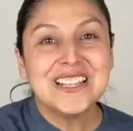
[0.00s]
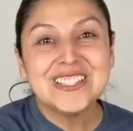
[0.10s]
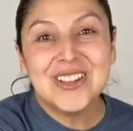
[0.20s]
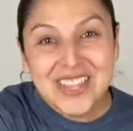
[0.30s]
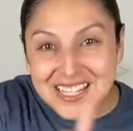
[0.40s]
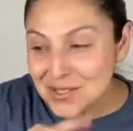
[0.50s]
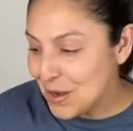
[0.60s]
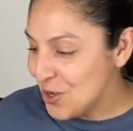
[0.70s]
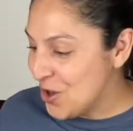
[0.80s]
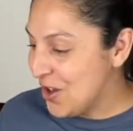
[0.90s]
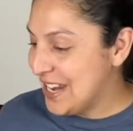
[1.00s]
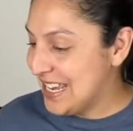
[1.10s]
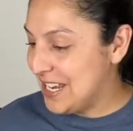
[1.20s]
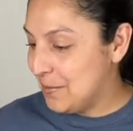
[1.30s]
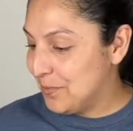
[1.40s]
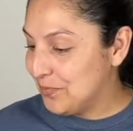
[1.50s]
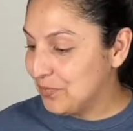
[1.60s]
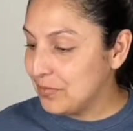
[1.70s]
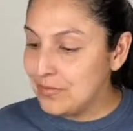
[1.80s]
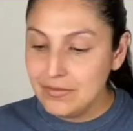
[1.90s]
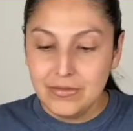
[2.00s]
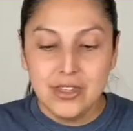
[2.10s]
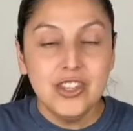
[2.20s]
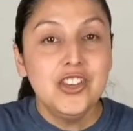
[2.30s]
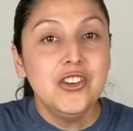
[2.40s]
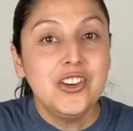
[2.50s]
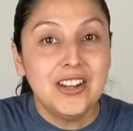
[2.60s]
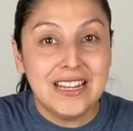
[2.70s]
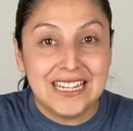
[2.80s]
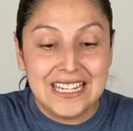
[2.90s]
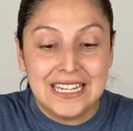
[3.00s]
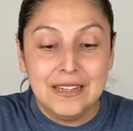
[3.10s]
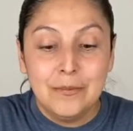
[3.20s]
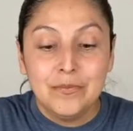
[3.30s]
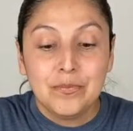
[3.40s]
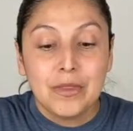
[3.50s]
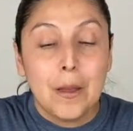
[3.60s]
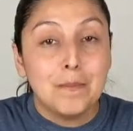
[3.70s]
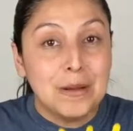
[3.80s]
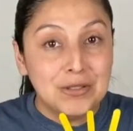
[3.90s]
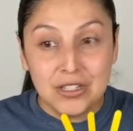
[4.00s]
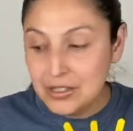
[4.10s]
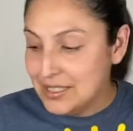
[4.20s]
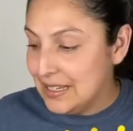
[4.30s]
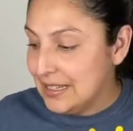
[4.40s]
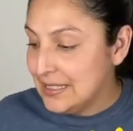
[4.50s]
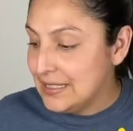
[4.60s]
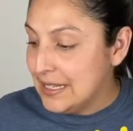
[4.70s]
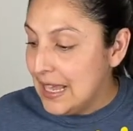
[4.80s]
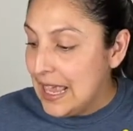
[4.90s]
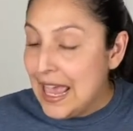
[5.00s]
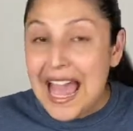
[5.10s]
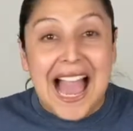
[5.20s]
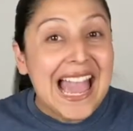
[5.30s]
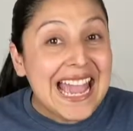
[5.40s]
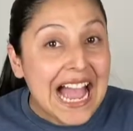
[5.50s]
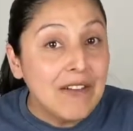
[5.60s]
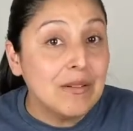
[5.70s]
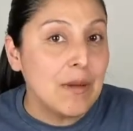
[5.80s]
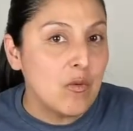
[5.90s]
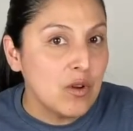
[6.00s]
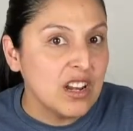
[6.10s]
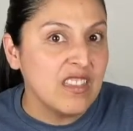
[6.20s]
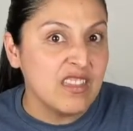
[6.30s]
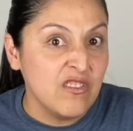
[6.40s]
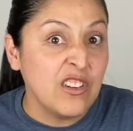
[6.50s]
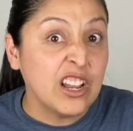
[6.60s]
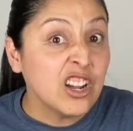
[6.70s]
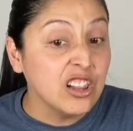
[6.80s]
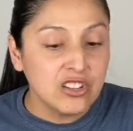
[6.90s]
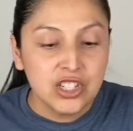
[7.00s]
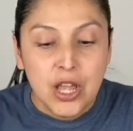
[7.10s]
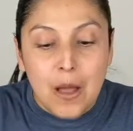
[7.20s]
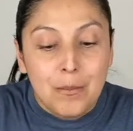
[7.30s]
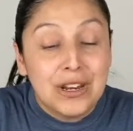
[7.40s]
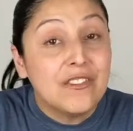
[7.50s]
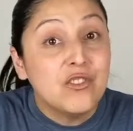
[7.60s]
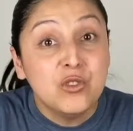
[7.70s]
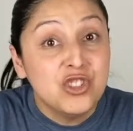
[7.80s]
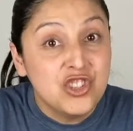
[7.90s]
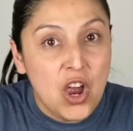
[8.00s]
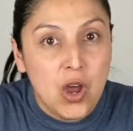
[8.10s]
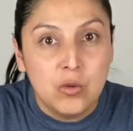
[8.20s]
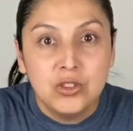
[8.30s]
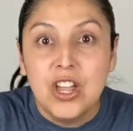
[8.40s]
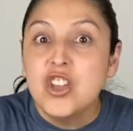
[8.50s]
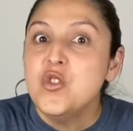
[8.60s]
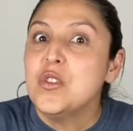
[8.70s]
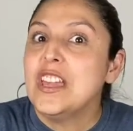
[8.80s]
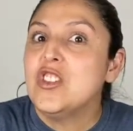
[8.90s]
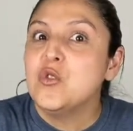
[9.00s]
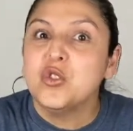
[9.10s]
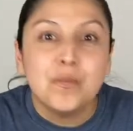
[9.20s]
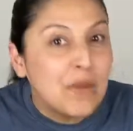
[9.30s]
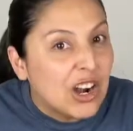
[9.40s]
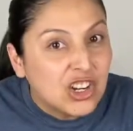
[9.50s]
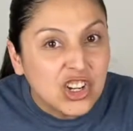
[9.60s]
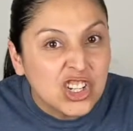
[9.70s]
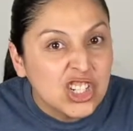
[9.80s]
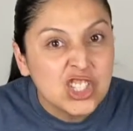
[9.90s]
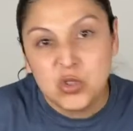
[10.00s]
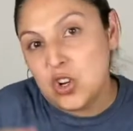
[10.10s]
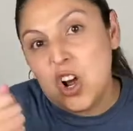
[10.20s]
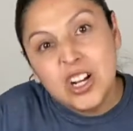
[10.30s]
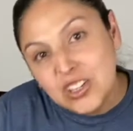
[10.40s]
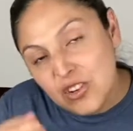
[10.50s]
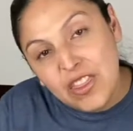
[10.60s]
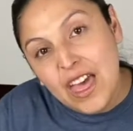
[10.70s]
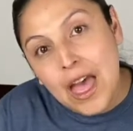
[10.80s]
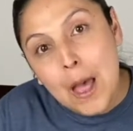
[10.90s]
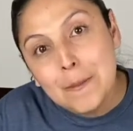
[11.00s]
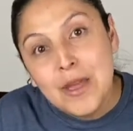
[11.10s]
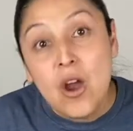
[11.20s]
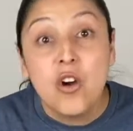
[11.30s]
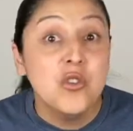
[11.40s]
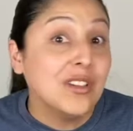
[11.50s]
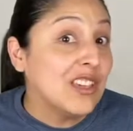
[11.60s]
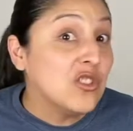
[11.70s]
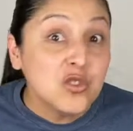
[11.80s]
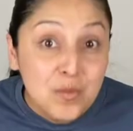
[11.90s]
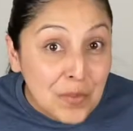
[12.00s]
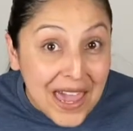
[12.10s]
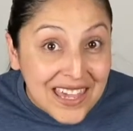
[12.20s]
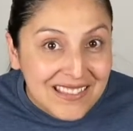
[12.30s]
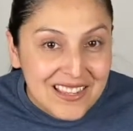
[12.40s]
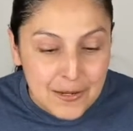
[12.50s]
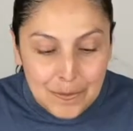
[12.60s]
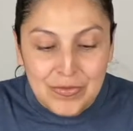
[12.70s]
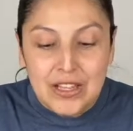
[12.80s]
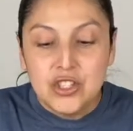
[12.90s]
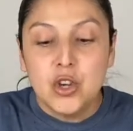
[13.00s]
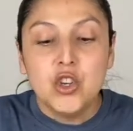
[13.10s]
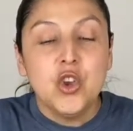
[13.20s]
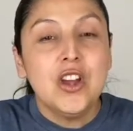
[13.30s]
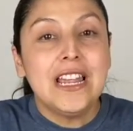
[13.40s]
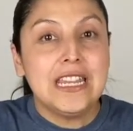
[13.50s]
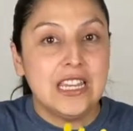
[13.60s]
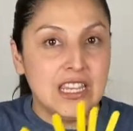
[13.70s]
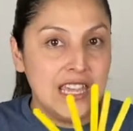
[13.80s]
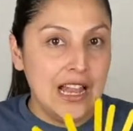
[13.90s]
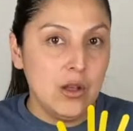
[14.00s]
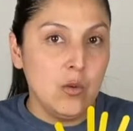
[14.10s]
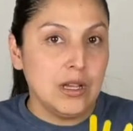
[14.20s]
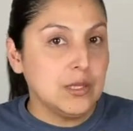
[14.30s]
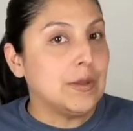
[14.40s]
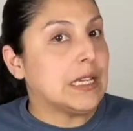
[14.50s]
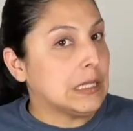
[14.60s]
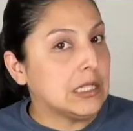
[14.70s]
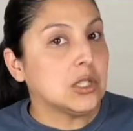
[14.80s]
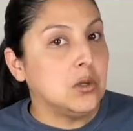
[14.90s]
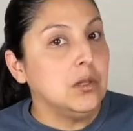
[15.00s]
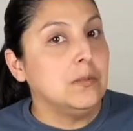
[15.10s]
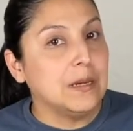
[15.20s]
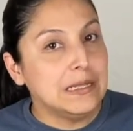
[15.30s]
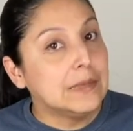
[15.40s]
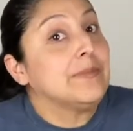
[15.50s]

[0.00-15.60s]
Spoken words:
So this is what you're going to need. You're going to need popsicle sticks. I have them already in different colors, but if you don't, you can use markers to color them, or you can use paint. So you're gonna need yellow ones because the school bus